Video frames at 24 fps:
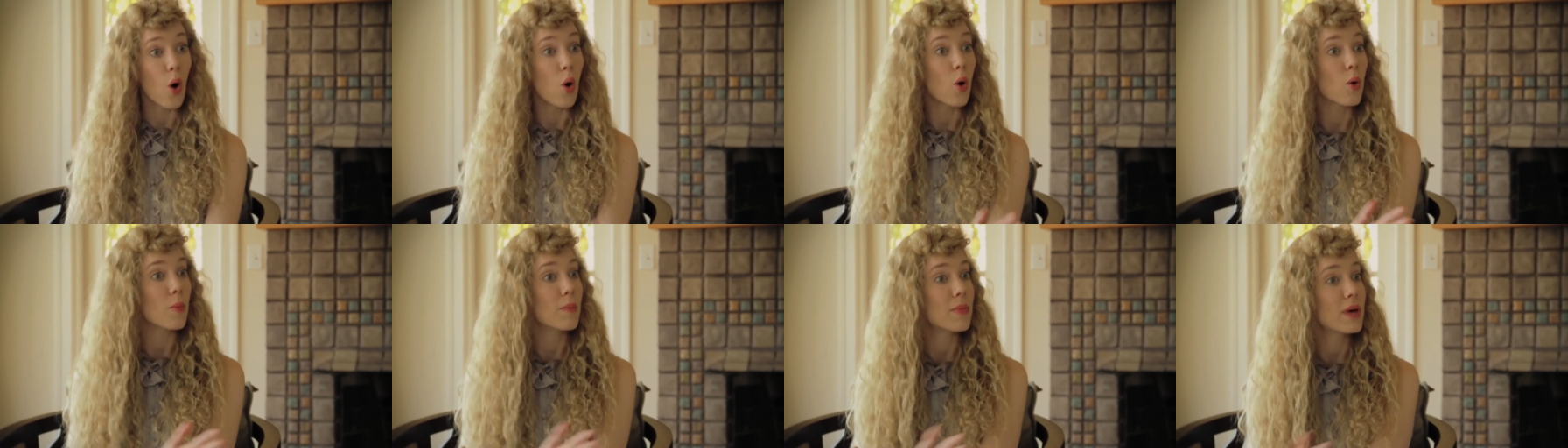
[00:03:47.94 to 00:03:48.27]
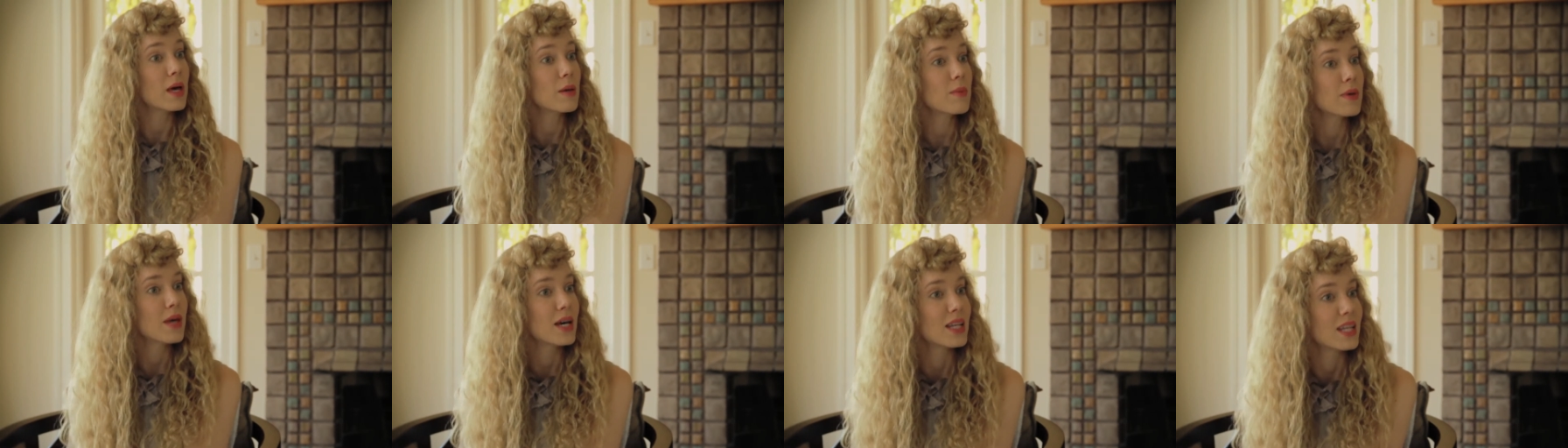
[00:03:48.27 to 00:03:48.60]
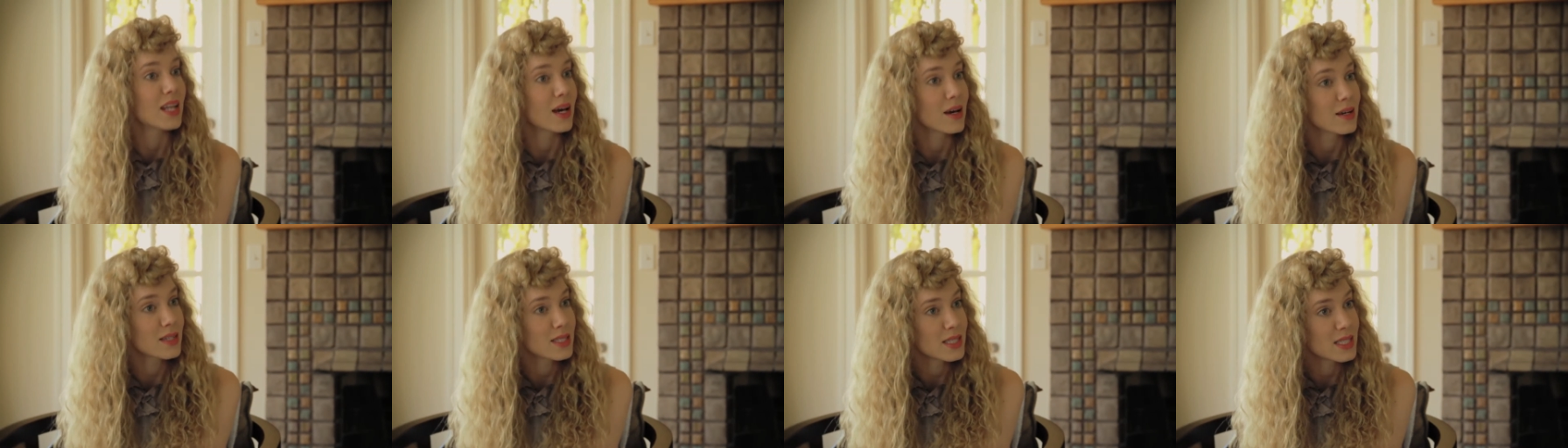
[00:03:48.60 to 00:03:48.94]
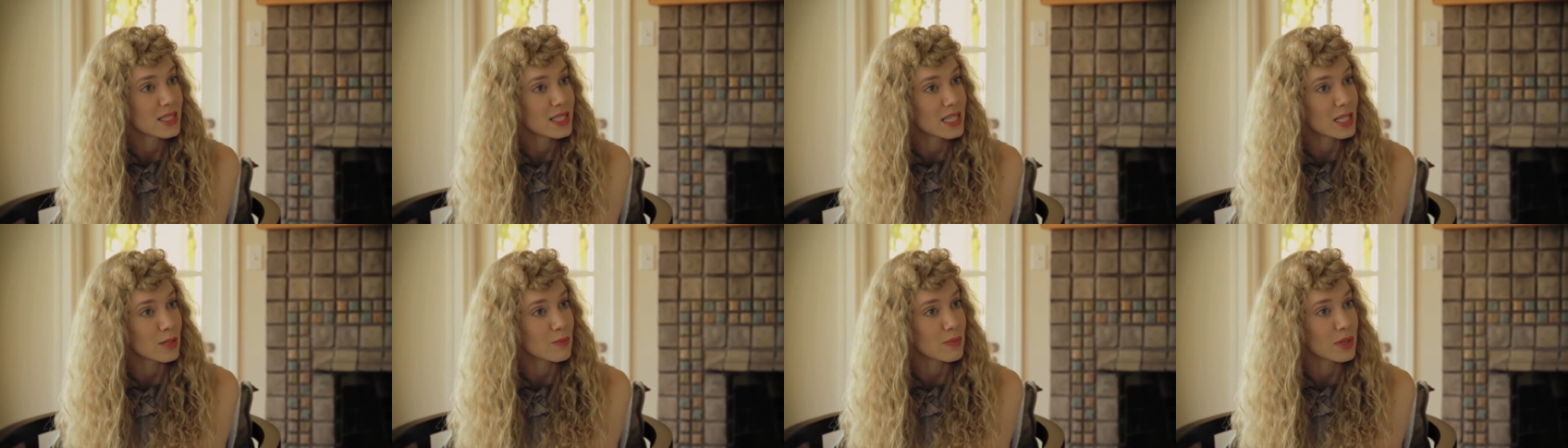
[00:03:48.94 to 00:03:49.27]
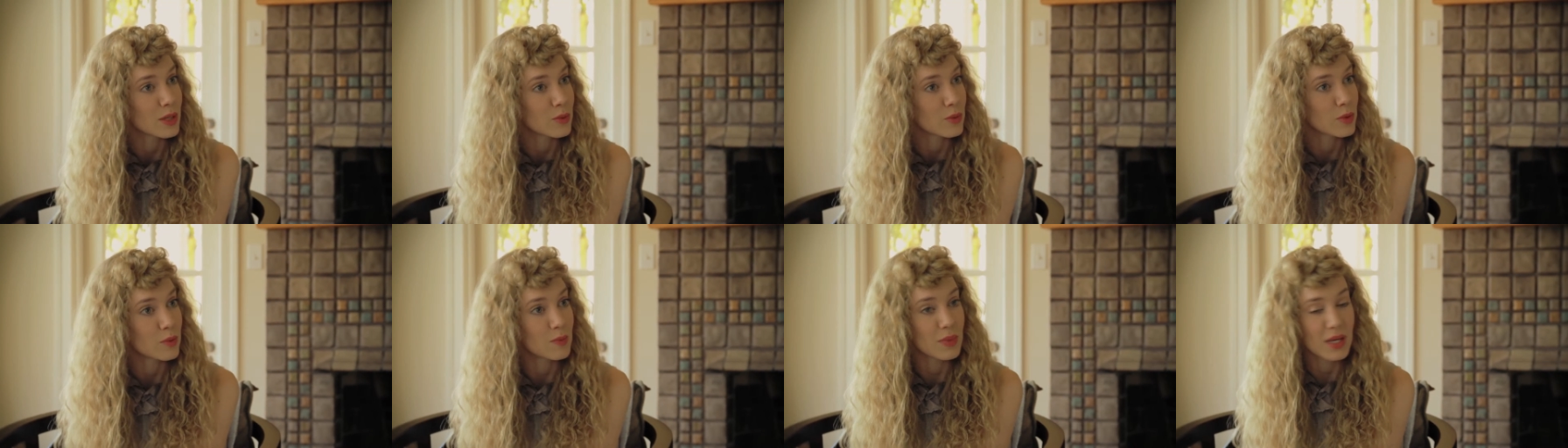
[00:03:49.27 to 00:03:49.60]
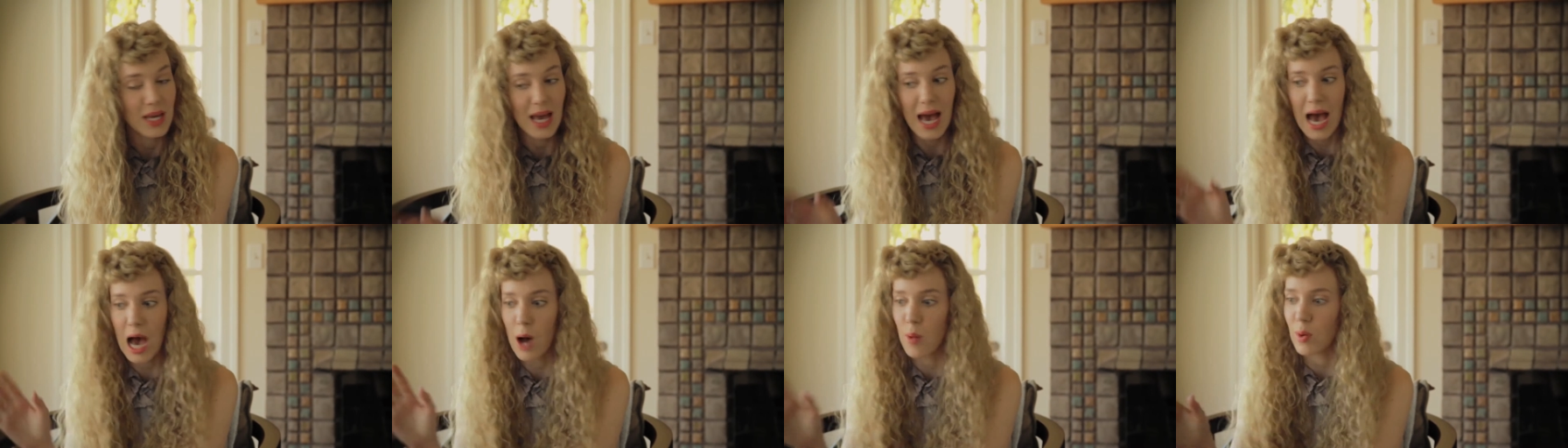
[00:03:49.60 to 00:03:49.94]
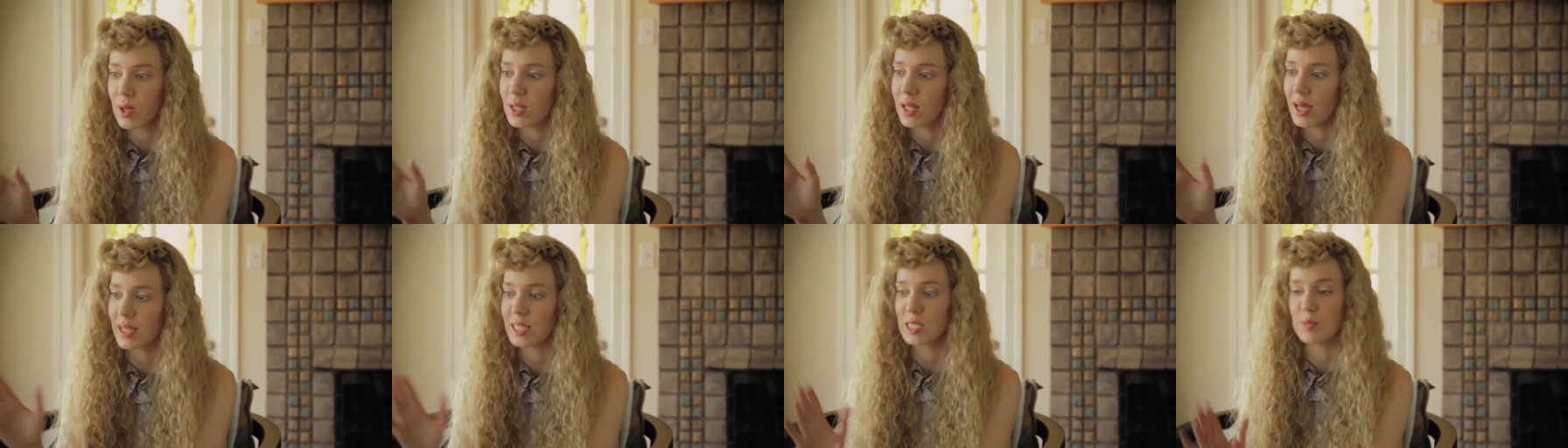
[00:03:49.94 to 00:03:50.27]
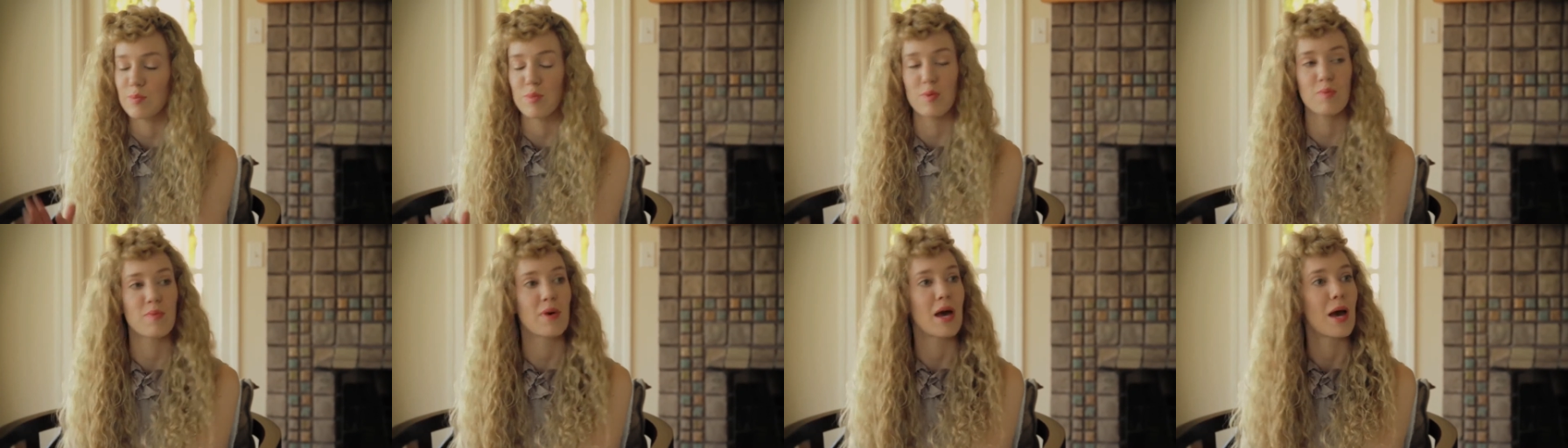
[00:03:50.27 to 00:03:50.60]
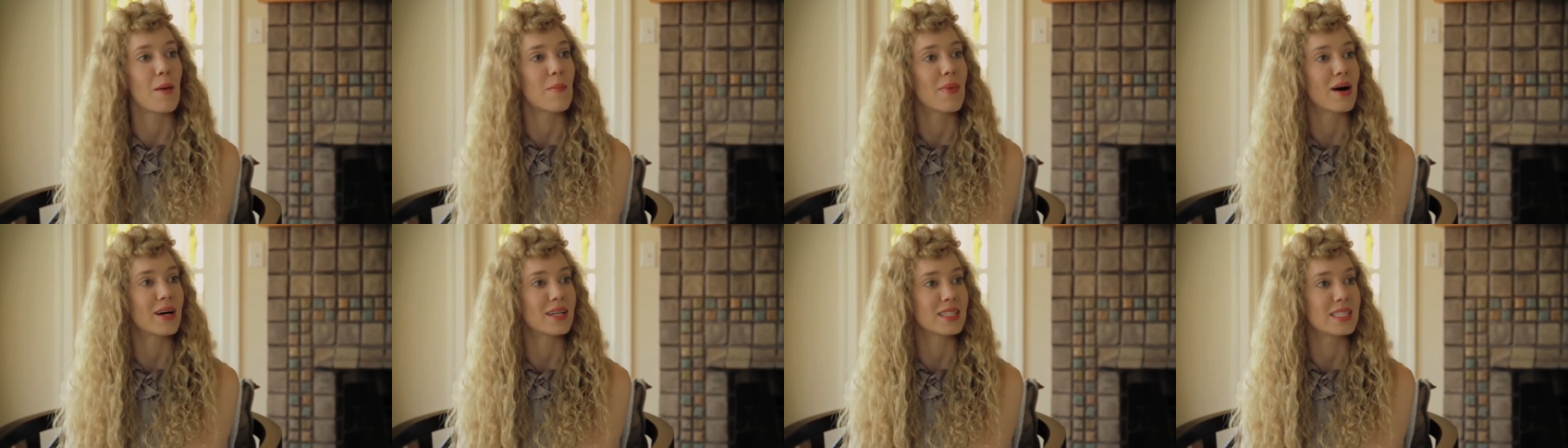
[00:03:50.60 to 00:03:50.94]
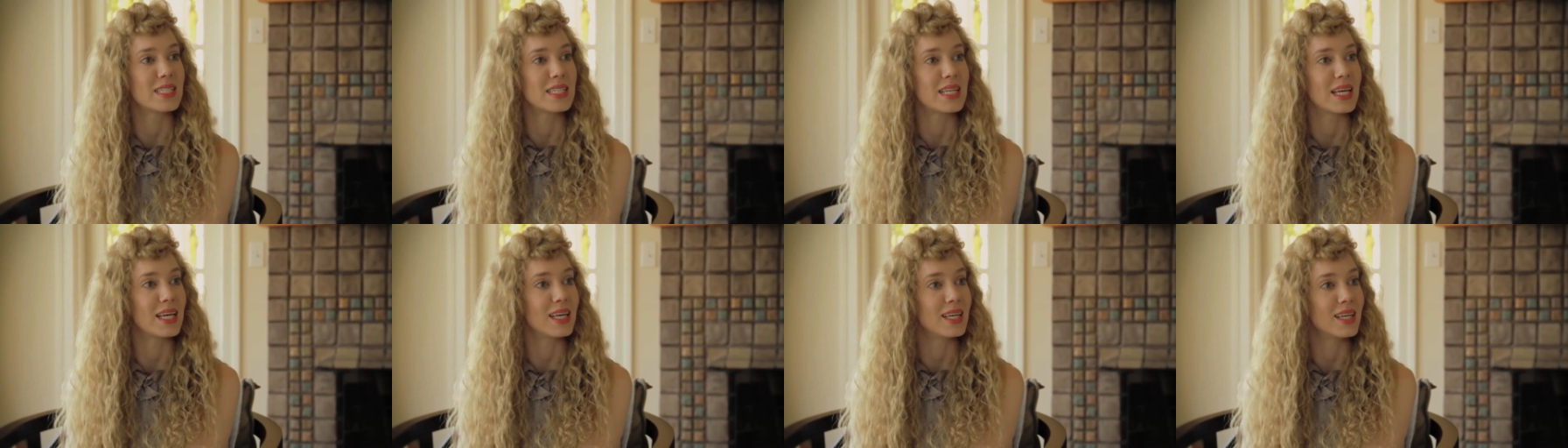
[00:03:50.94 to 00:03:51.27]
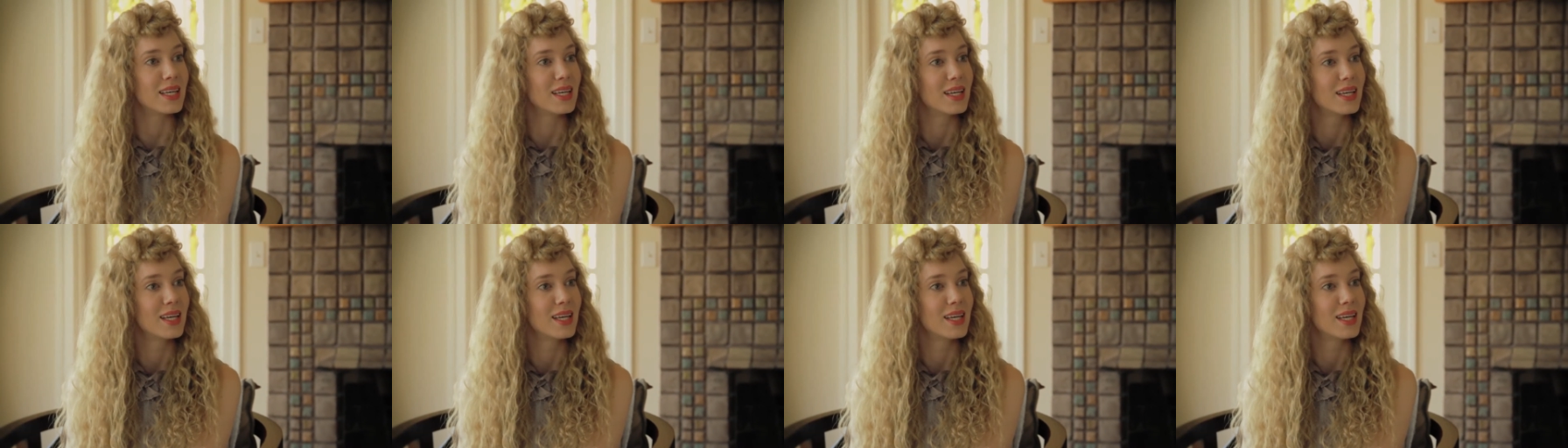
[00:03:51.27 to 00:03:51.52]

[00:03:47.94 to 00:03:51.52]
Or maybe a nice tidbit would be how I like to prepare my tea.